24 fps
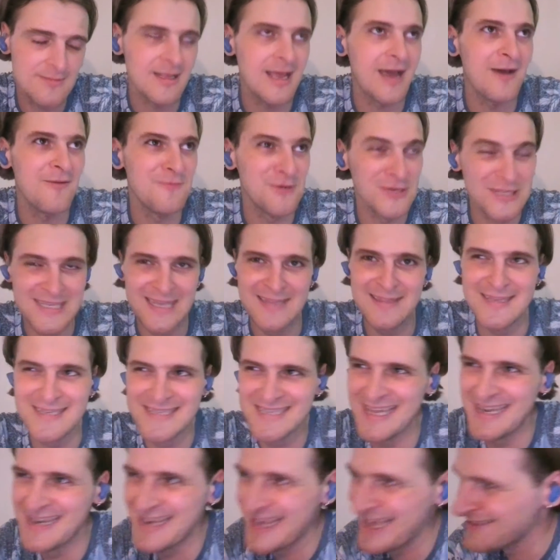almost said the
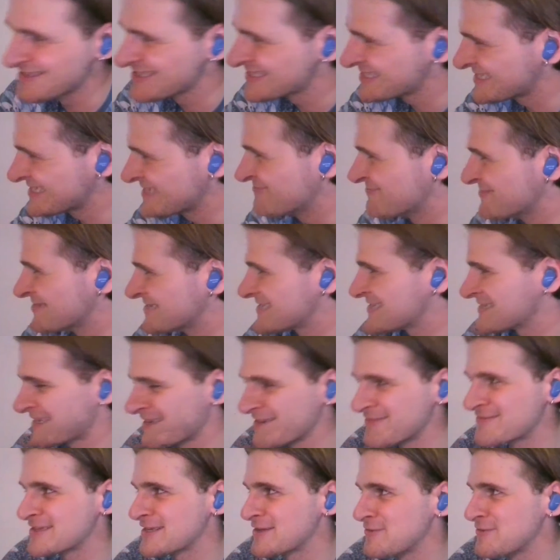Sundowns team, which
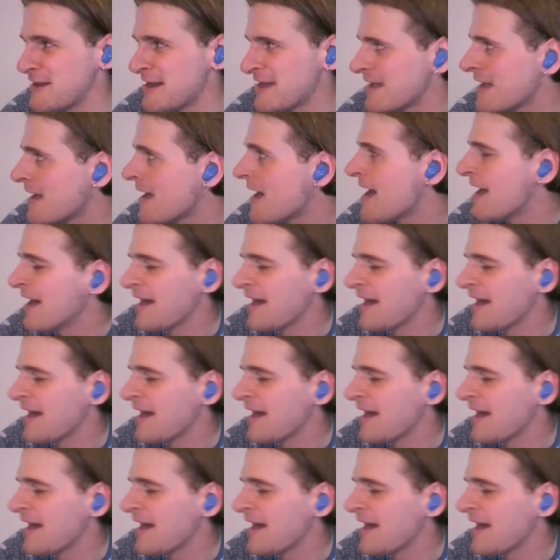gives it away.